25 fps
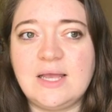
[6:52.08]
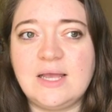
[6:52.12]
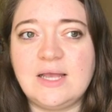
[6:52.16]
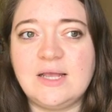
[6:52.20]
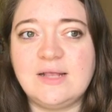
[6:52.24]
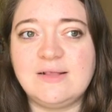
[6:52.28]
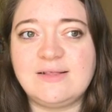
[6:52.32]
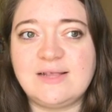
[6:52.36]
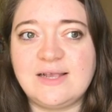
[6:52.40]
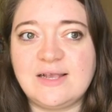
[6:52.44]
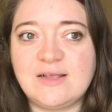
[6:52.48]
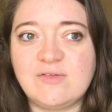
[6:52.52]

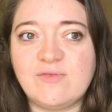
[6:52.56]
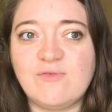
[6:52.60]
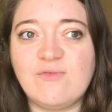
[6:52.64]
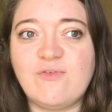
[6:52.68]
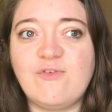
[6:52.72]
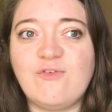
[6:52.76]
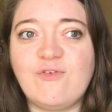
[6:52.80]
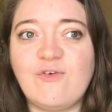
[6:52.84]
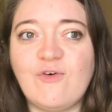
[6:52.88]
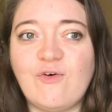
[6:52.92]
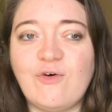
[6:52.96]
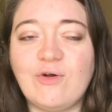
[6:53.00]
season
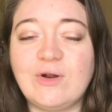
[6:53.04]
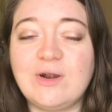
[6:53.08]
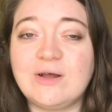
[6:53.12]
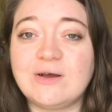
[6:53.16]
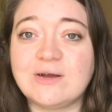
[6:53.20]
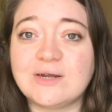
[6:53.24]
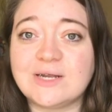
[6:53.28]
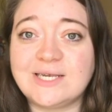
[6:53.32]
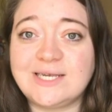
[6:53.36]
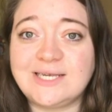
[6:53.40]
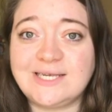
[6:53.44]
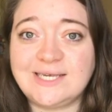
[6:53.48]
4
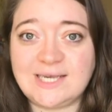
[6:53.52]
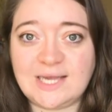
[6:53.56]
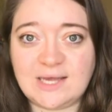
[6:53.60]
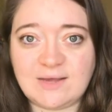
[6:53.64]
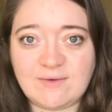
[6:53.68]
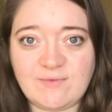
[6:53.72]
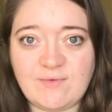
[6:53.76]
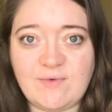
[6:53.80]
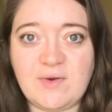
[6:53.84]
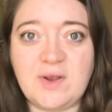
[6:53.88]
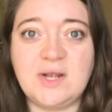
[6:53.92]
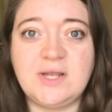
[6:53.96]
look
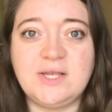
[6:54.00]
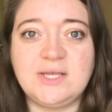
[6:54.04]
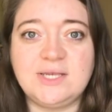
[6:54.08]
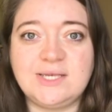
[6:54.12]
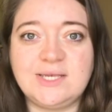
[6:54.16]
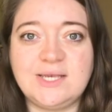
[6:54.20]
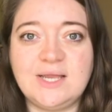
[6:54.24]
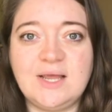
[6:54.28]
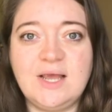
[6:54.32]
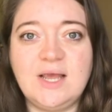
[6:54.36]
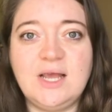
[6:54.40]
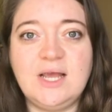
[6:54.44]

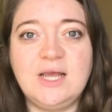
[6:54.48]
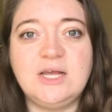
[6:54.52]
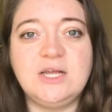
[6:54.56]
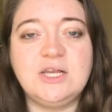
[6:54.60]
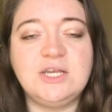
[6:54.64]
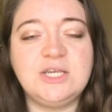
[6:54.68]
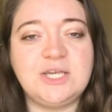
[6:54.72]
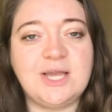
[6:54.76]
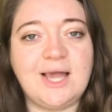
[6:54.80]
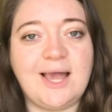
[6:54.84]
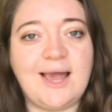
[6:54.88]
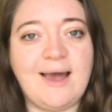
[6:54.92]
different
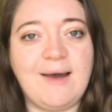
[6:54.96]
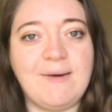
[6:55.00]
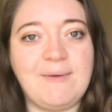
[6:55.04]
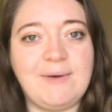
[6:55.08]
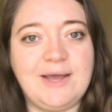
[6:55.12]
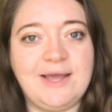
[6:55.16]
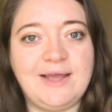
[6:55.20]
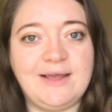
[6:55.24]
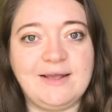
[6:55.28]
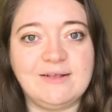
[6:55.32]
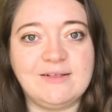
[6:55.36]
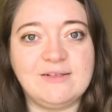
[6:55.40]
to how
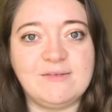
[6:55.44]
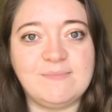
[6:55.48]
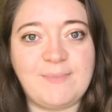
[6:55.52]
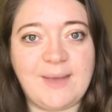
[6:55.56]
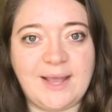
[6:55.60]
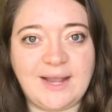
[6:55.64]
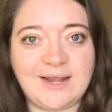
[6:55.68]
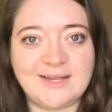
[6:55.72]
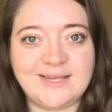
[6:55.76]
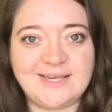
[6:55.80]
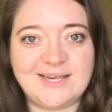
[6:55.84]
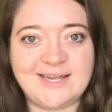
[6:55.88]
I
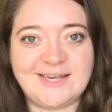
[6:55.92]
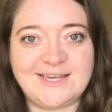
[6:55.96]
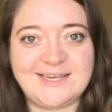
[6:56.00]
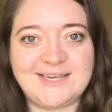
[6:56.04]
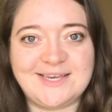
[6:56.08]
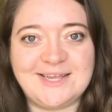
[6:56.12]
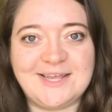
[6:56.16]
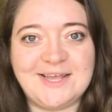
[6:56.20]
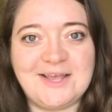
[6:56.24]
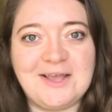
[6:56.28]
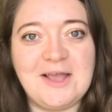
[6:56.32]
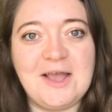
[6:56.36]
expected.
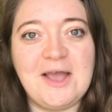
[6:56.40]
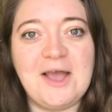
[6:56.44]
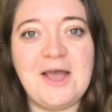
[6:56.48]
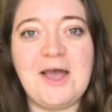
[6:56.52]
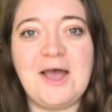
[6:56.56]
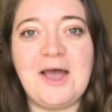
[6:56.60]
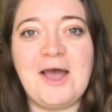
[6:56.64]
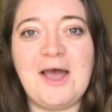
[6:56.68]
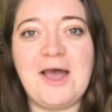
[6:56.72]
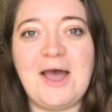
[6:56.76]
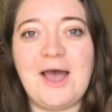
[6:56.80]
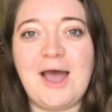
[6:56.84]

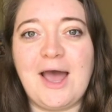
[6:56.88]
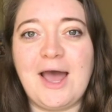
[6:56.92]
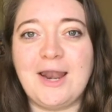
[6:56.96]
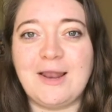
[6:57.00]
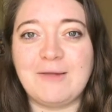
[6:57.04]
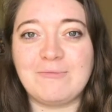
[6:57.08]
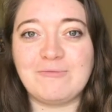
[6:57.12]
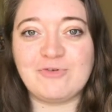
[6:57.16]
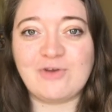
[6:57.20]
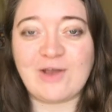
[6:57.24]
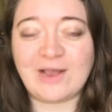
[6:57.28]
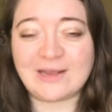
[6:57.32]
And
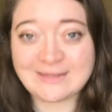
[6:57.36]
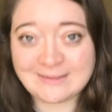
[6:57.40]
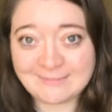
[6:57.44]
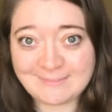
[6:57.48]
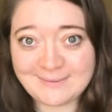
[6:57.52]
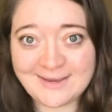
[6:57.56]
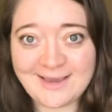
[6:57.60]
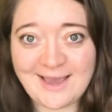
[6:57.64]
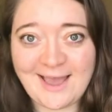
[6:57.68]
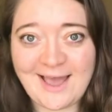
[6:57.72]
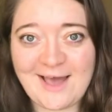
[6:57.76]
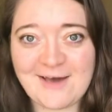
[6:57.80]
I'm trying to
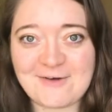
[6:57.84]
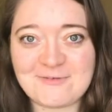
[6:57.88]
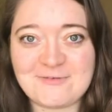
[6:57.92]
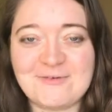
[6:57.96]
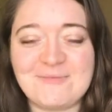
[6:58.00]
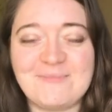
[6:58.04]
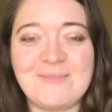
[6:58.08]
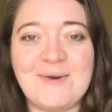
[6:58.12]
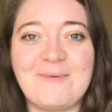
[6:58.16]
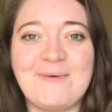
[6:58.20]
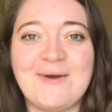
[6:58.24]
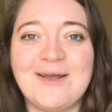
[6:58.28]
be careful
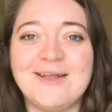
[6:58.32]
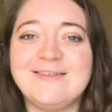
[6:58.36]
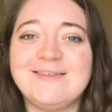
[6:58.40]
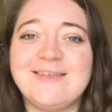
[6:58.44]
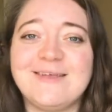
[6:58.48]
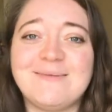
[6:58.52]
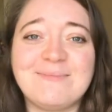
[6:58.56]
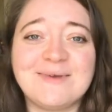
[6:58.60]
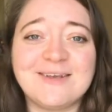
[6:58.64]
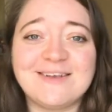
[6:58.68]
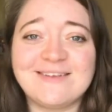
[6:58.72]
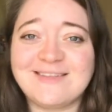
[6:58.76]
with my words
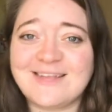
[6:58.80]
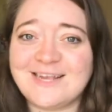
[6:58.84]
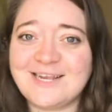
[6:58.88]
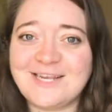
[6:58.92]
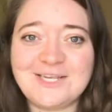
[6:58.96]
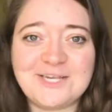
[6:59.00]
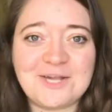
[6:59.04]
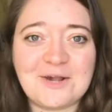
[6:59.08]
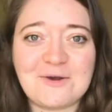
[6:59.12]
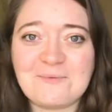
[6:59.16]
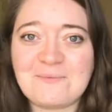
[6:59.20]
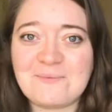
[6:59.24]
here because I
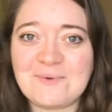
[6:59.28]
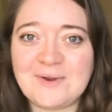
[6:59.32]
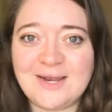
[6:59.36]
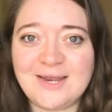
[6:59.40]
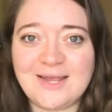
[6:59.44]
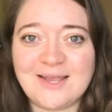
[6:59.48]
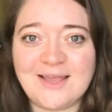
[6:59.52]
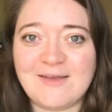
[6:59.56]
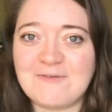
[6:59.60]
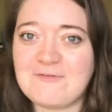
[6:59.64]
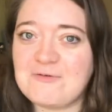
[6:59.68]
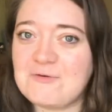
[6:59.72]
don't want
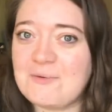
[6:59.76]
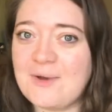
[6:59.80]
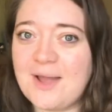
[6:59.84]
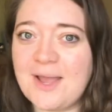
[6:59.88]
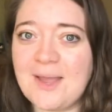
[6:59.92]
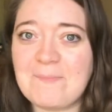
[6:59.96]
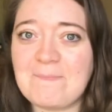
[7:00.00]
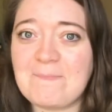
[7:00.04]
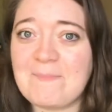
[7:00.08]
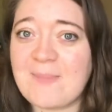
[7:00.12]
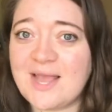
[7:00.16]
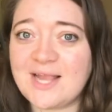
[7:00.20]
to give
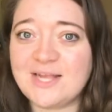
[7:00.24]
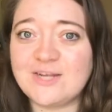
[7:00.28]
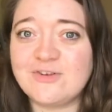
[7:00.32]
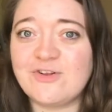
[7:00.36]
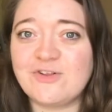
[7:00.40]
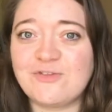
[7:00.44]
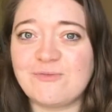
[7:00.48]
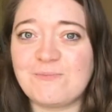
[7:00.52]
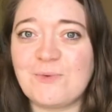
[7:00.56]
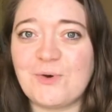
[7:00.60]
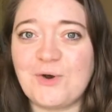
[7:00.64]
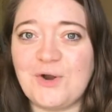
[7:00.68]
away
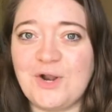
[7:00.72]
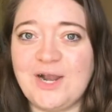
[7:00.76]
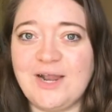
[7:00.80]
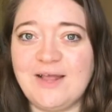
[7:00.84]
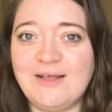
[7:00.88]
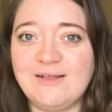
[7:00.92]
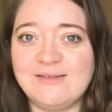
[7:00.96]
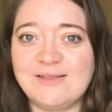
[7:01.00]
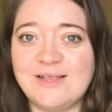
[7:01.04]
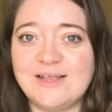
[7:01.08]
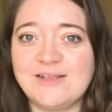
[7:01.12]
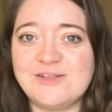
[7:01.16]
major
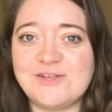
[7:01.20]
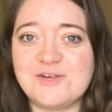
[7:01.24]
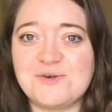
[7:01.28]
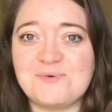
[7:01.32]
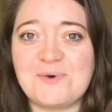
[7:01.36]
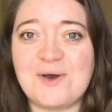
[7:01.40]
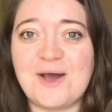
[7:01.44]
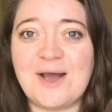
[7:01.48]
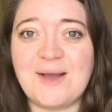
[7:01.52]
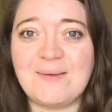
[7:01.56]
spoilers as to what